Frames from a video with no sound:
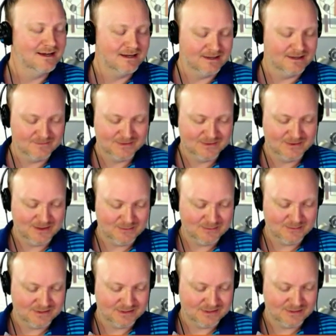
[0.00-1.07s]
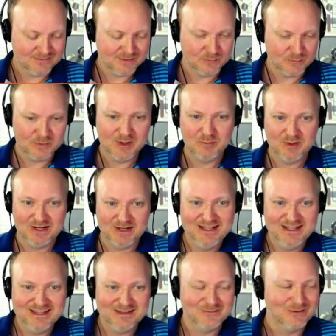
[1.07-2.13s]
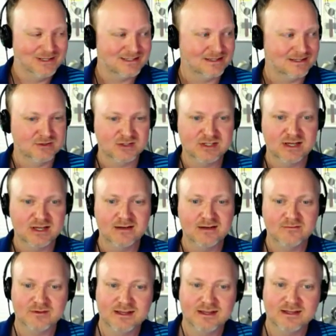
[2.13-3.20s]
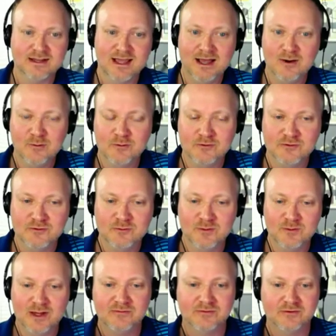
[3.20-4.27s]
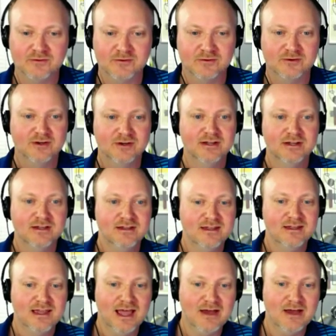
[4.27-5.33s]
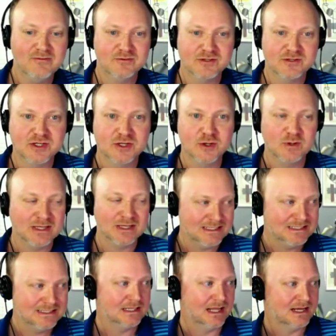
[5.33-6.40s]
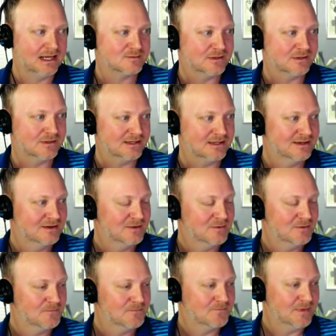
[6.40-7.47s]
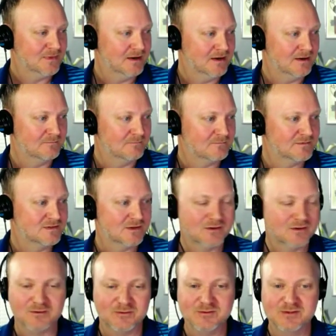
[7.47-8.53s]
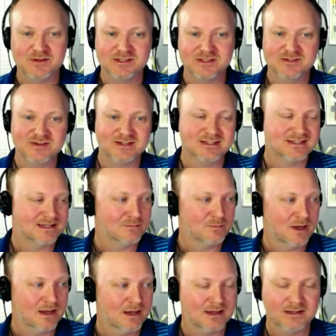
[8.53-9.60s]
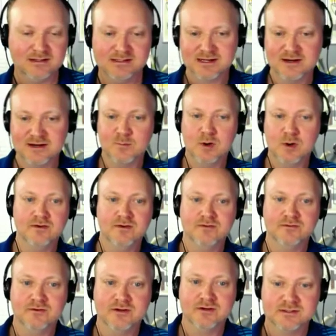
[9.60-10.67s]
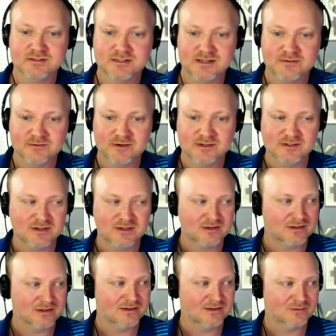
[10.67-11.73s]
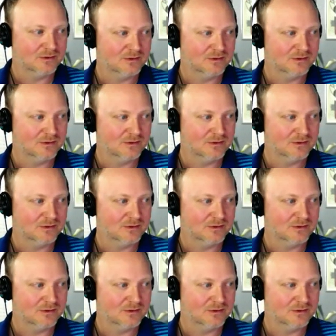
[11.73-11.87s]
So I was a wimp, but I think we stayed on chatting for like an hour or two after the show ended last week. So it was great. It's great to see him back. I didn't scare him off after our talk last week.